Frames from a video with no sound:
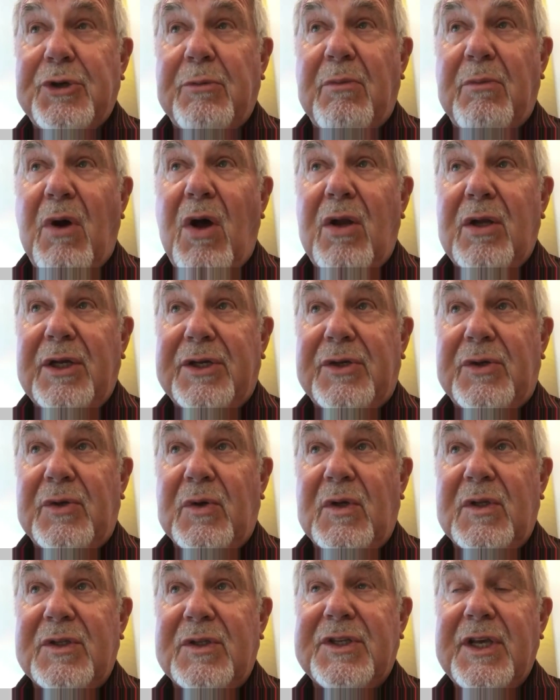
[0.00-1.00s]

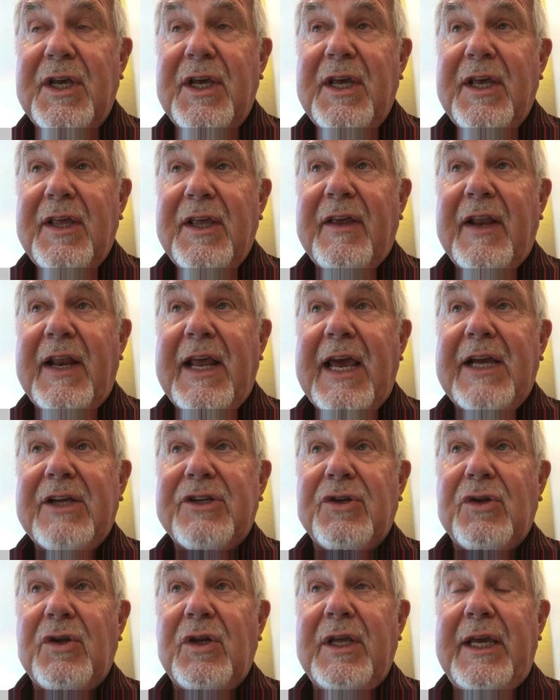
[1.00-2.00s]
molecules that
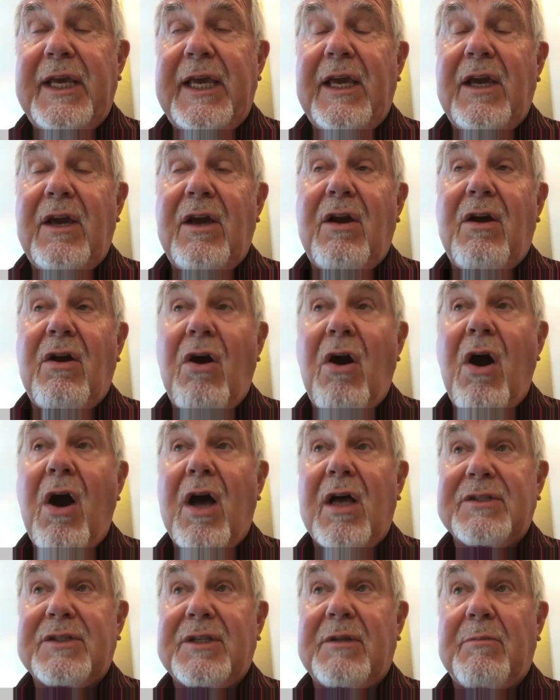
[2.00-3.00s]
actually
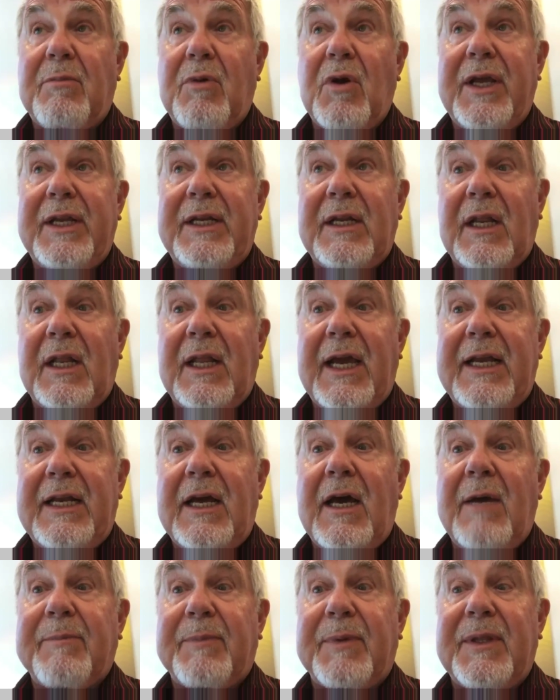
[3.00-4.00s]
cause the brain to light
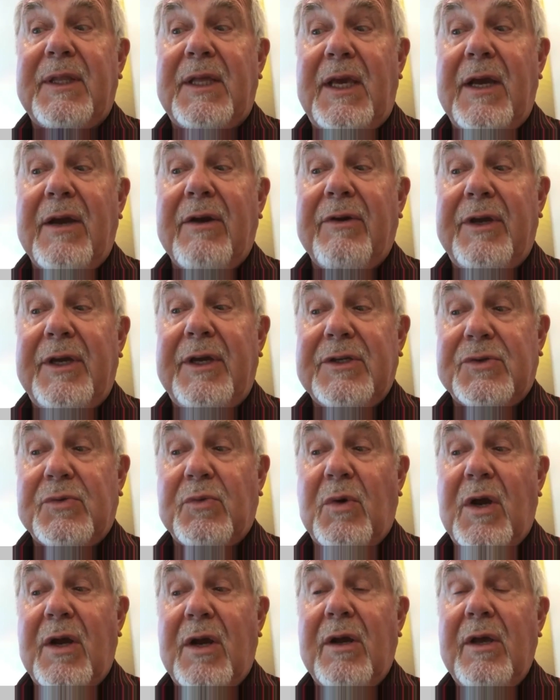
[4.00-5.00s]
up in the areas
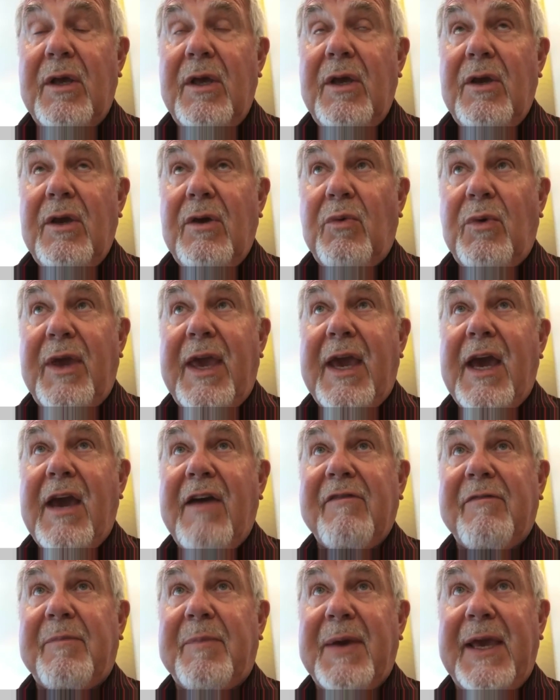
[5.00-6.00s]
where we
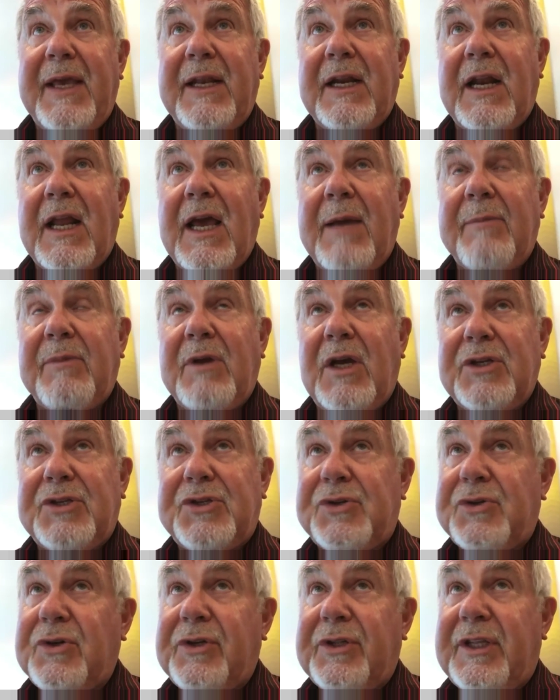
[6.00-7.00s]
have pain. And I'm not
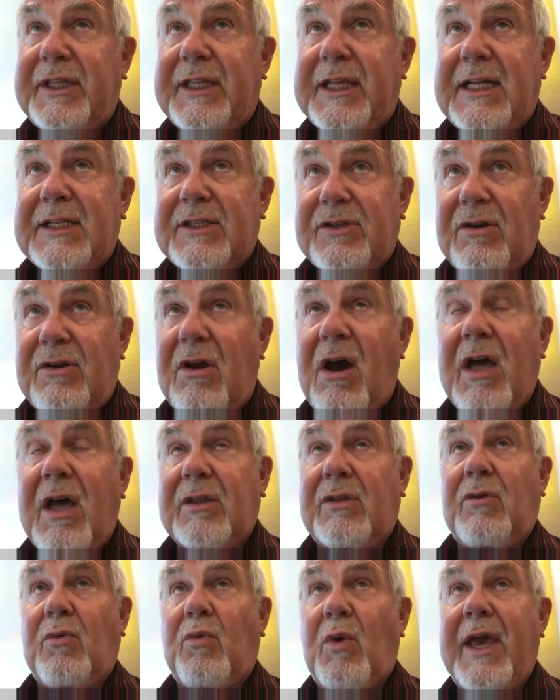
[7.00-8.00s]
sure that that's
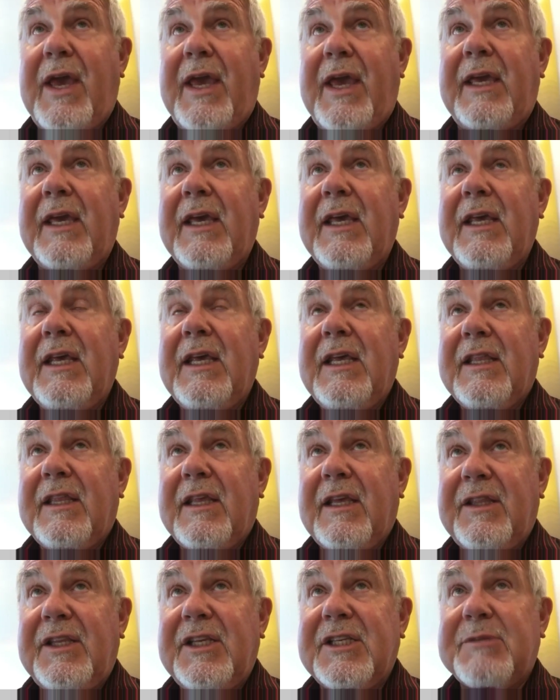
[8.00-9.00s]
not the way
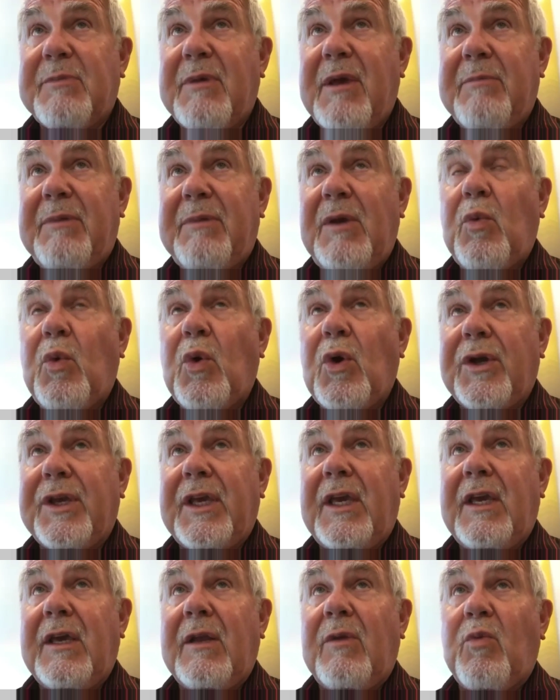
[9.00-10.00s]
that this may be
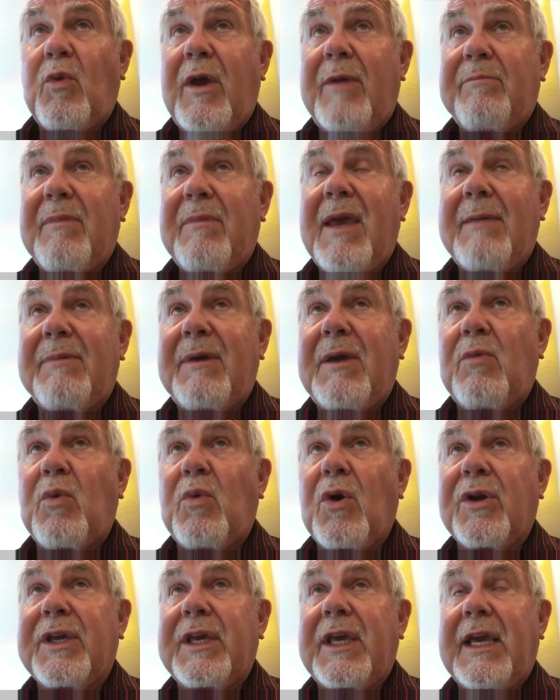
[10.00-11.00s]
working. It may be
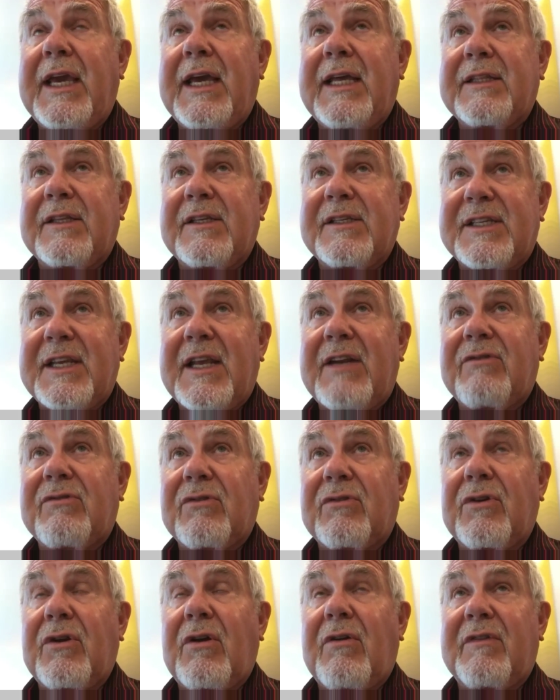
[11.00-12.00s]
working at the
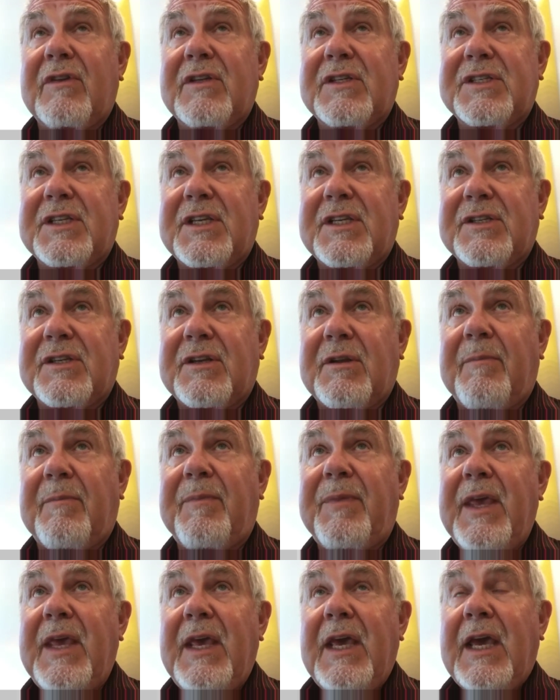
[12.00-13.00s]
central nervous system
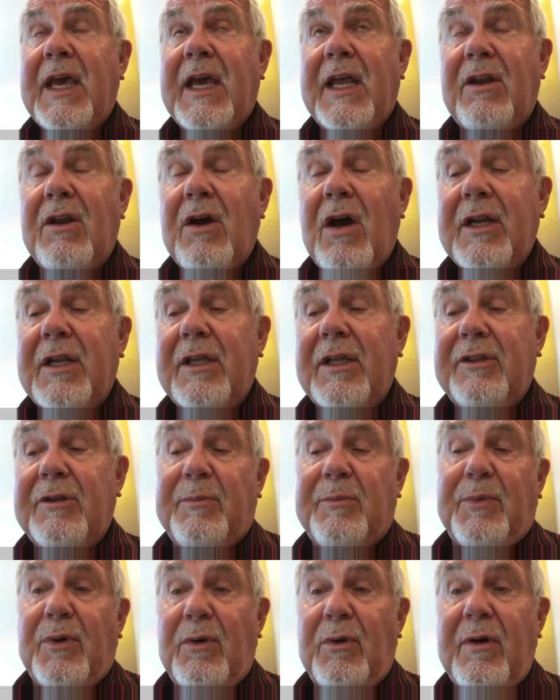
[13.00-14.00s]
and not in the
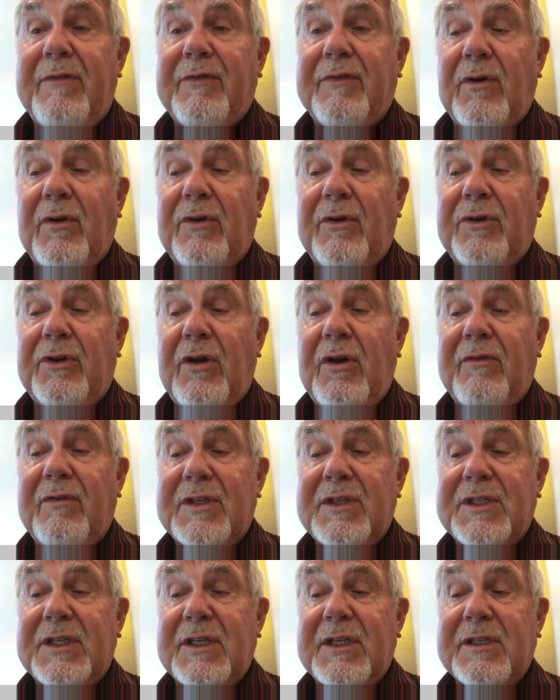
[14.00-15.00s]
peripheral
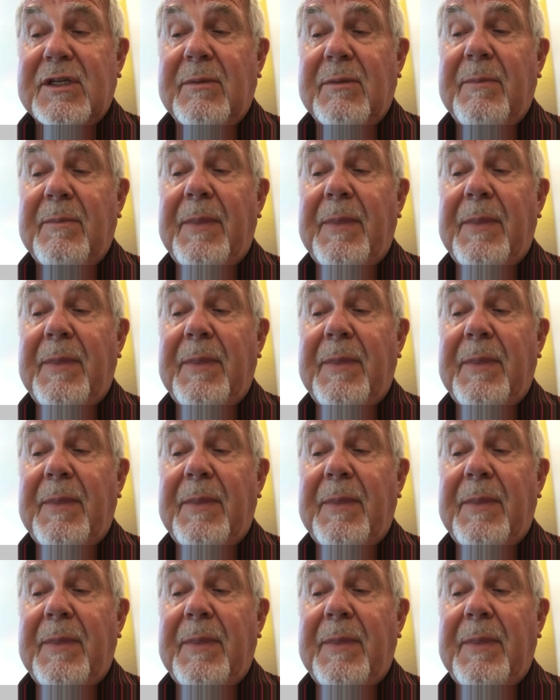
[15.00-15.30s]
nervous system.